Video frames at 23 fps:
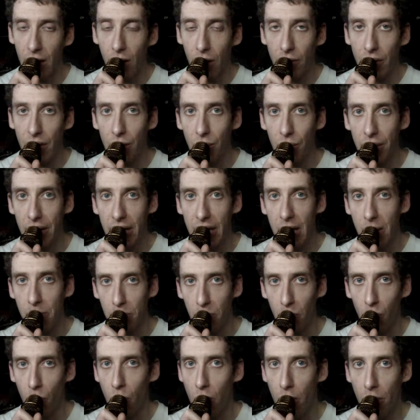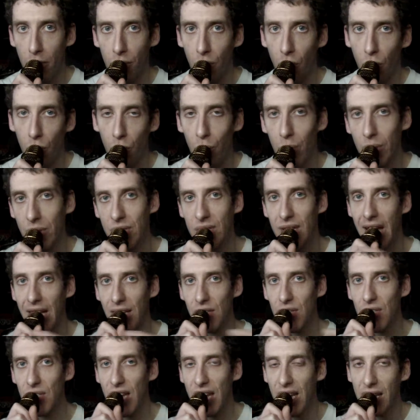Are they going to keep their word, or was
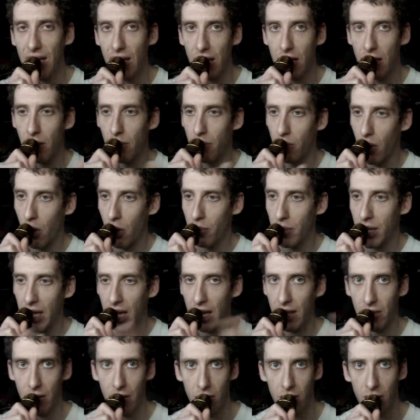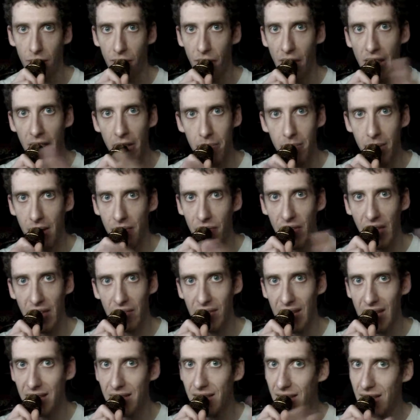that said in a moment in their development
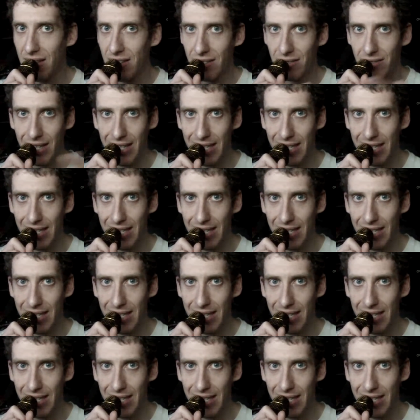that they didn't